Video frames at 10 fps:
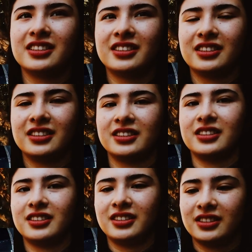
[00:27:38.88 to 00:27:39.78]

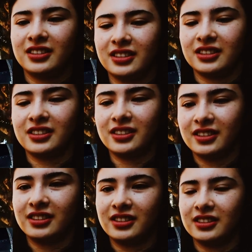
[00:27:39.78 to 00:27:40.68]

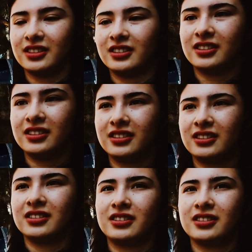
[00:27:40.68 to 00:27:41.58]

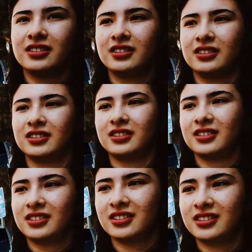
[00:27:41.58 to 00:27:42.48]

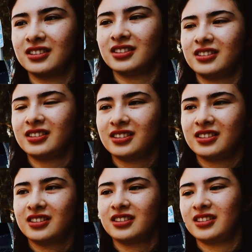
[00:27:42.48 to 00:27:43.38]

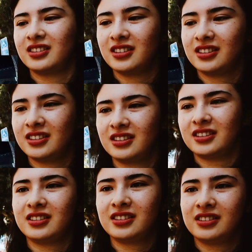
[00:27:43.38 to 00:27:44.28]

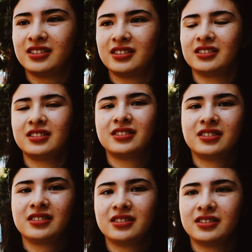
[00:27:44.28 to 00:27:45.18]

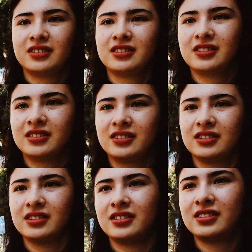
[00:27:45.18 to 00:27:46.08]

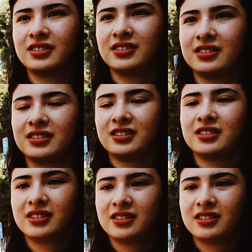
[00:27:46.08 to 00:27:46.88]
(not speaking)